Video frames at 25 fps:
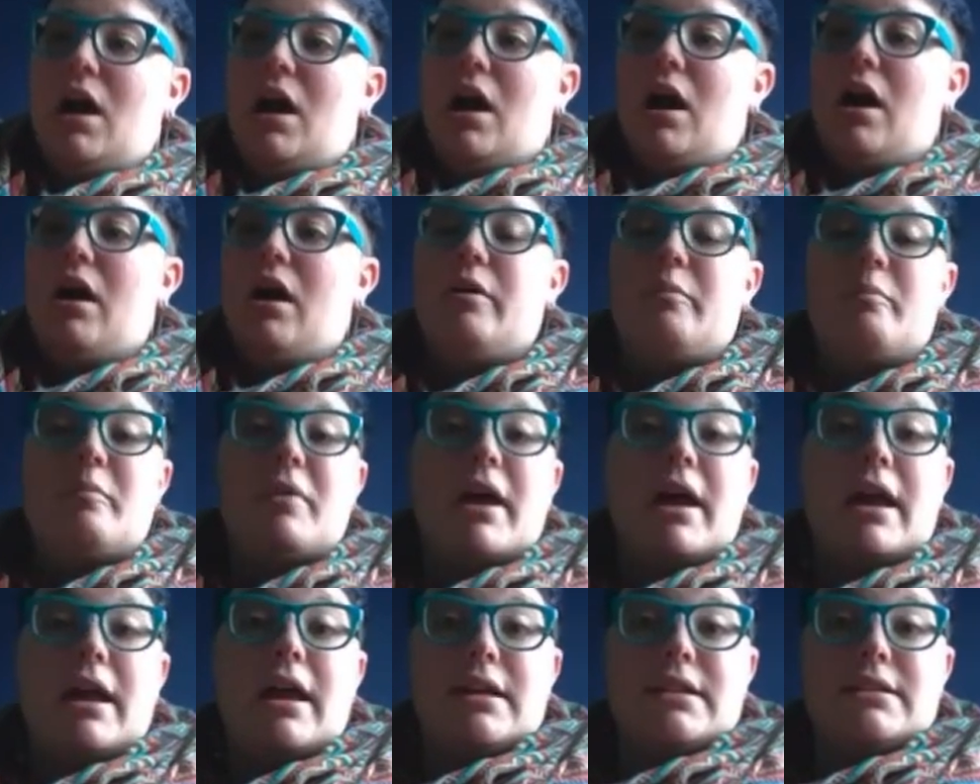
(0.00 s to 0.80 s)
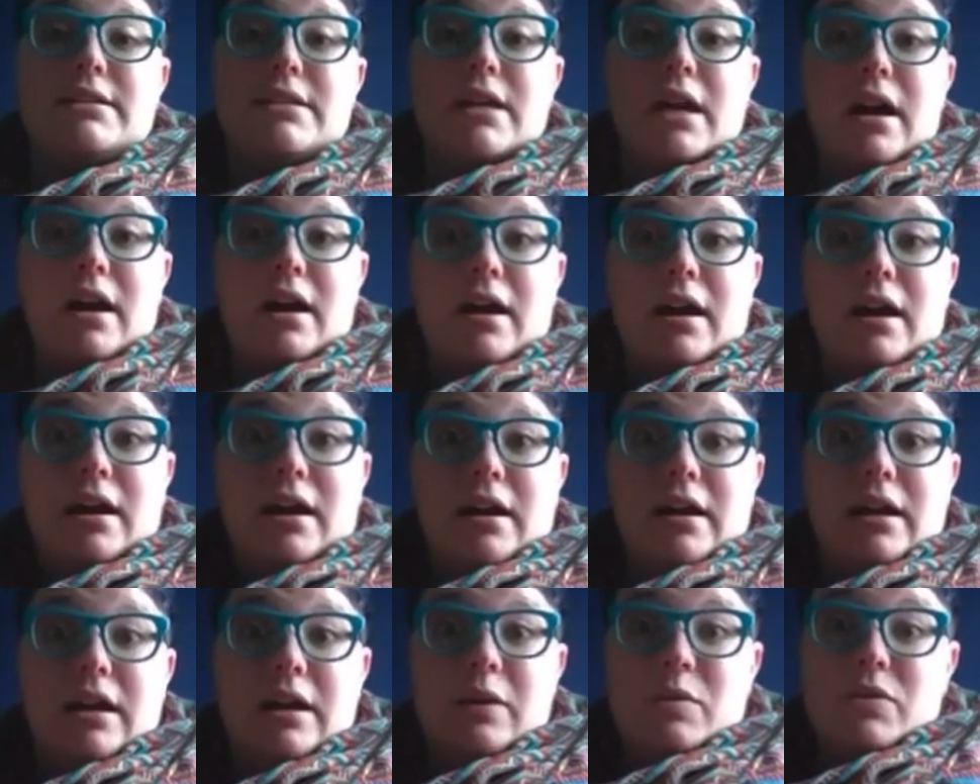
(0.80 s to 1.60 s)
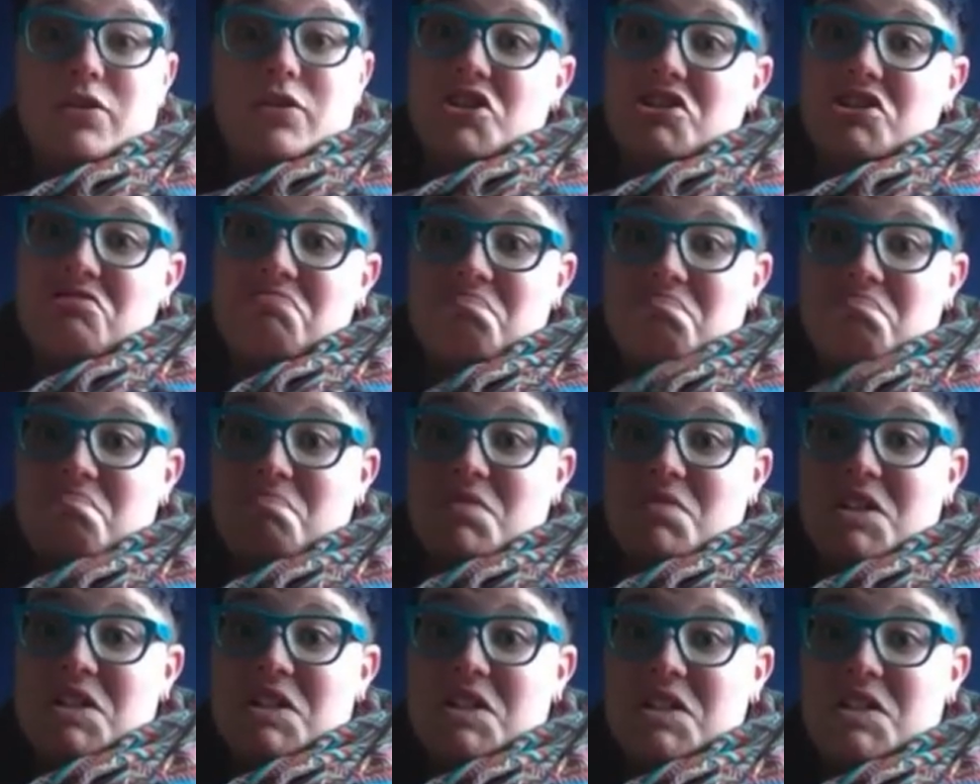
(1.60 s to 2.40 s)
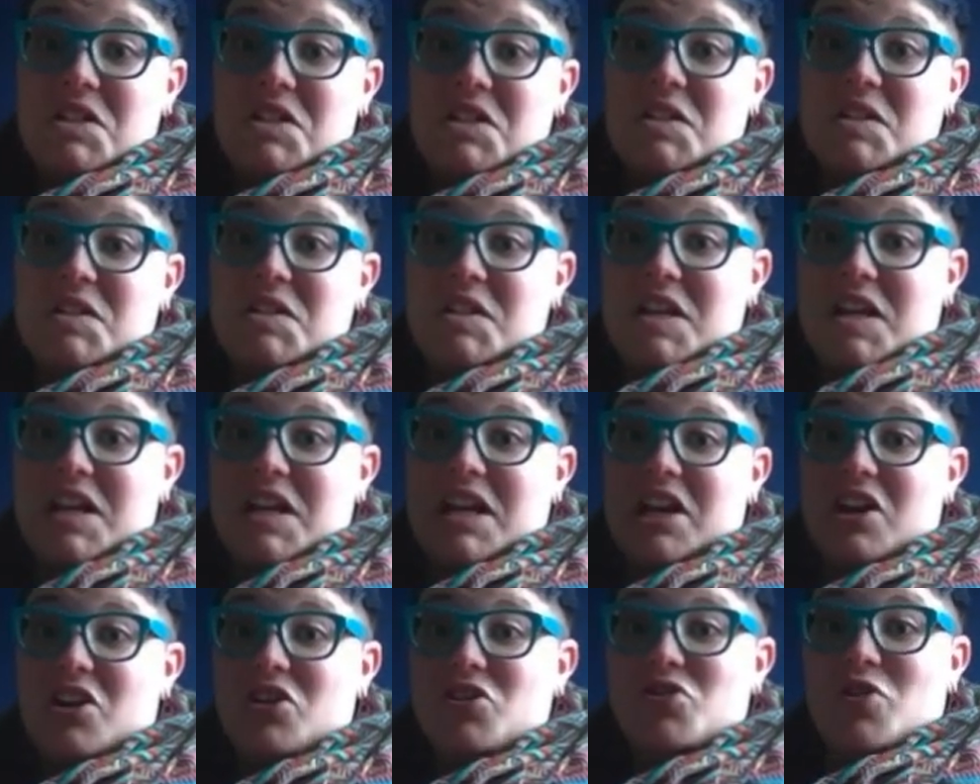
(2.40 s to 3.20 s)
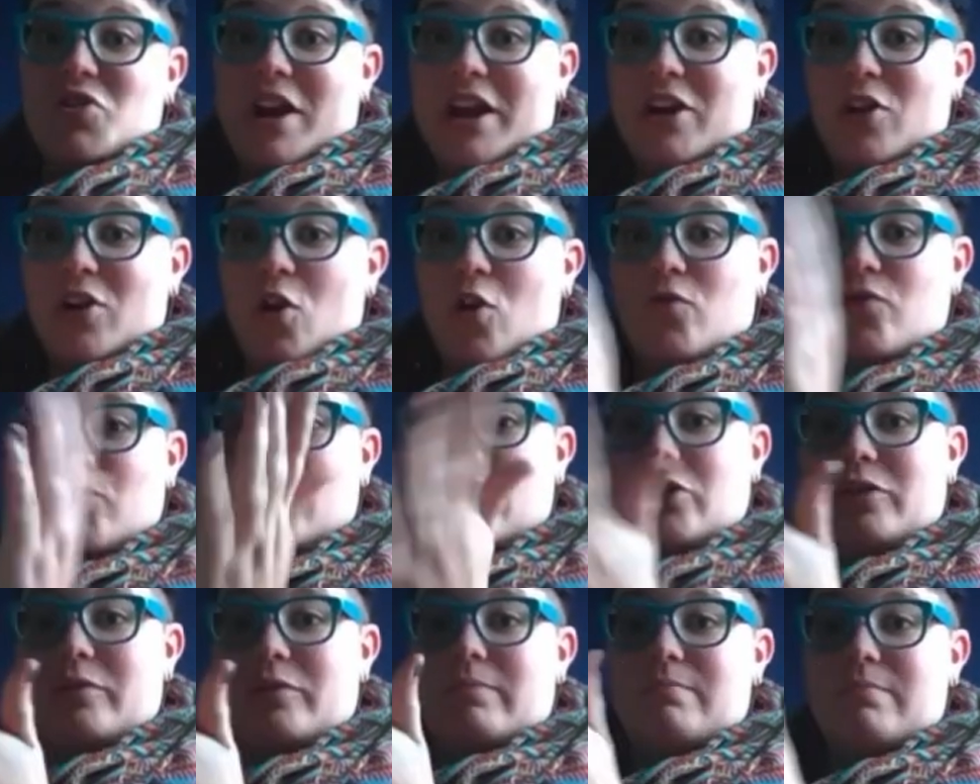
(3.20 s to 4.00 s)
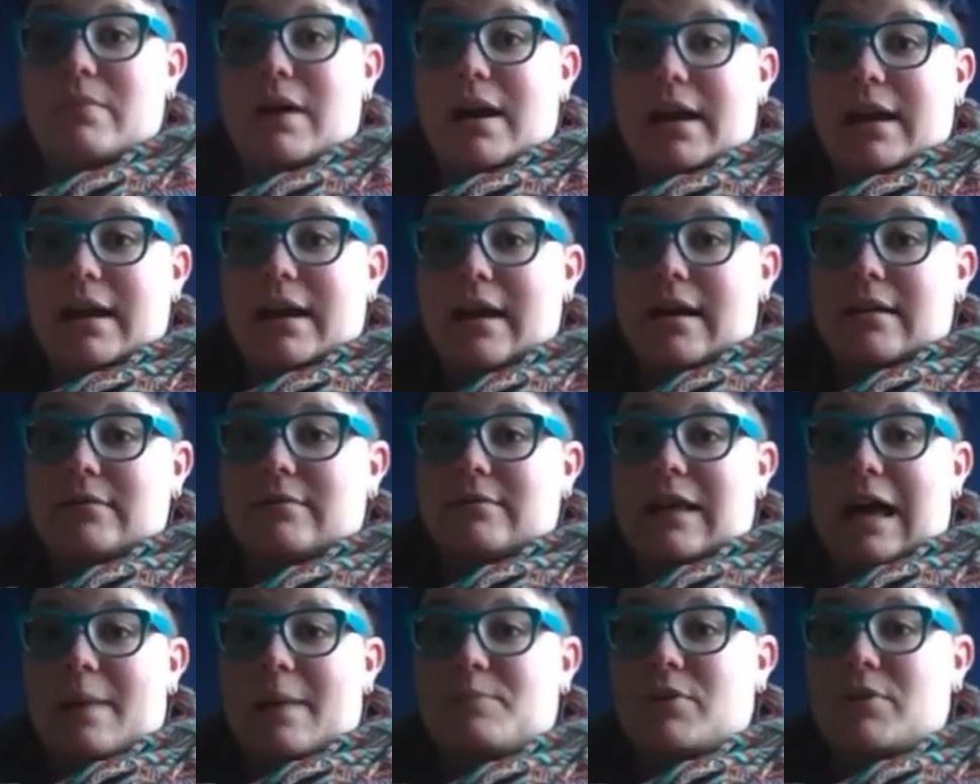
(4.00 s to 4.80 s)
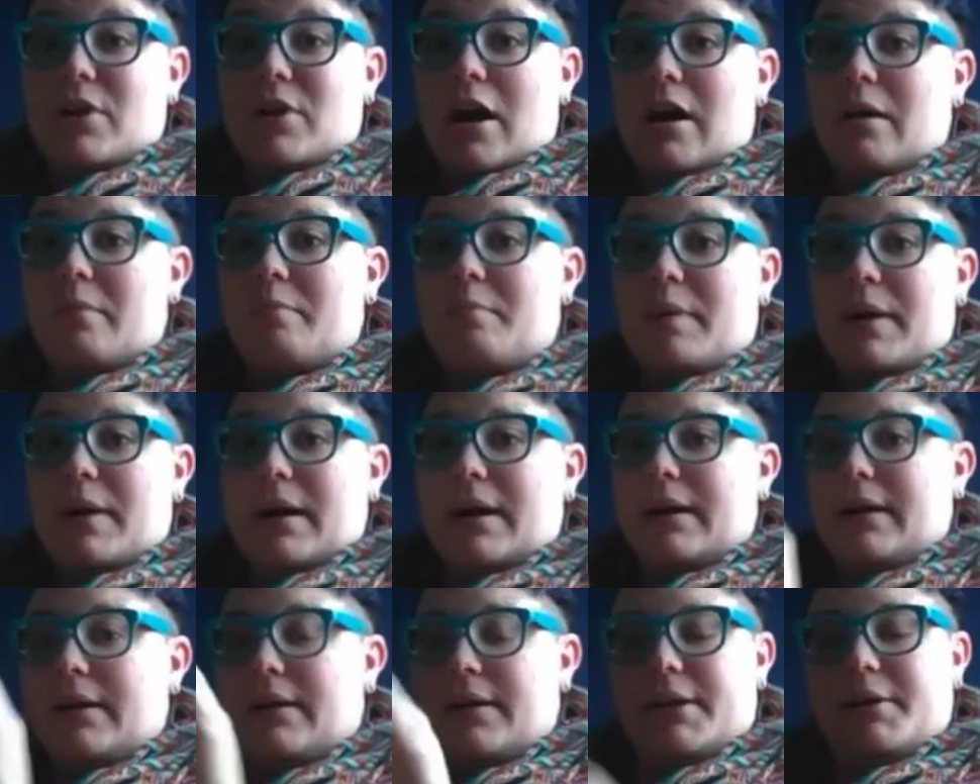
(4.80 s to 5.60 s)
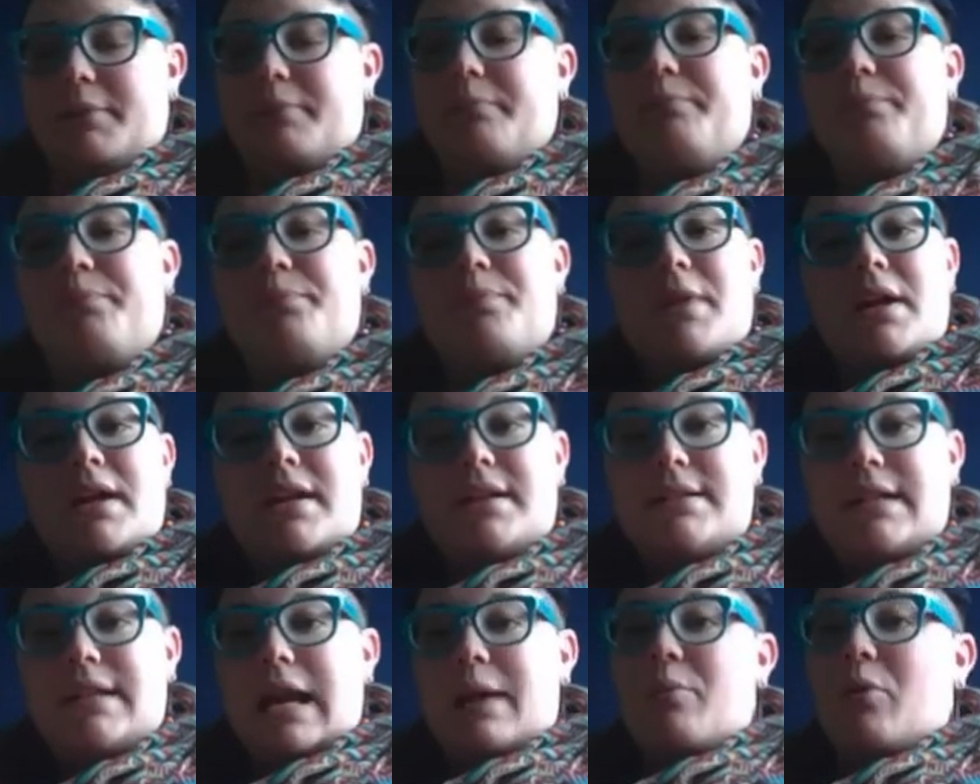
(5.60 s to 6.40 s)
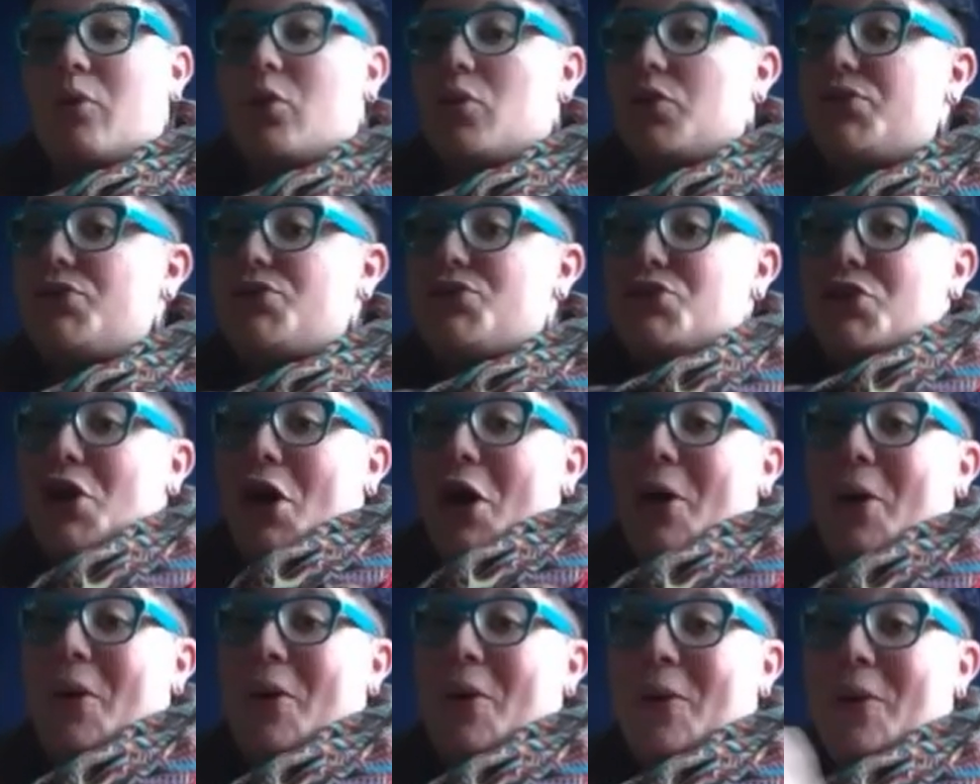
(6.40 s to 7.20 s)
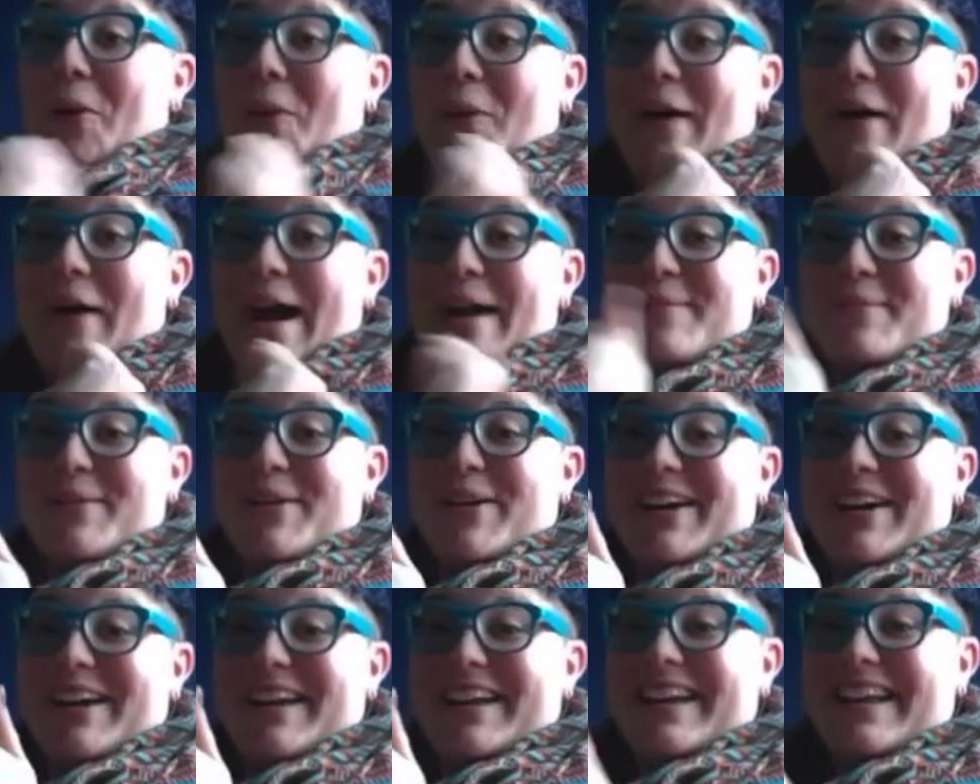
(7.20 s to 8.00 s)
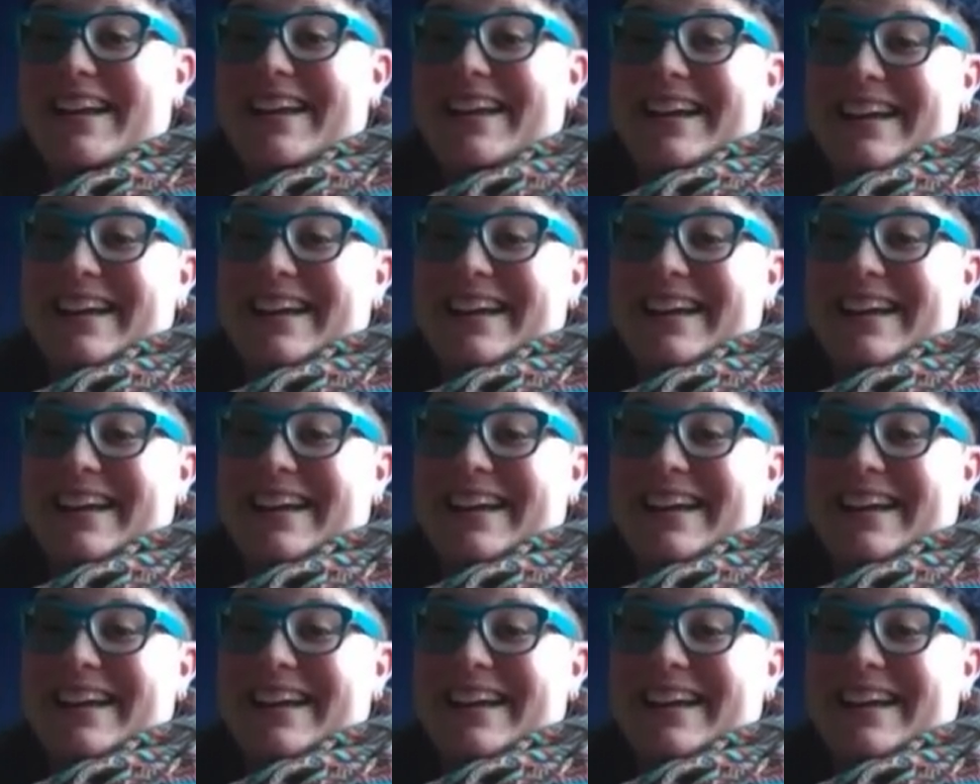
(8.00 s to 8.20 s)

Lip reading: And it was just sitting here drying over my laptop table. So I'm good.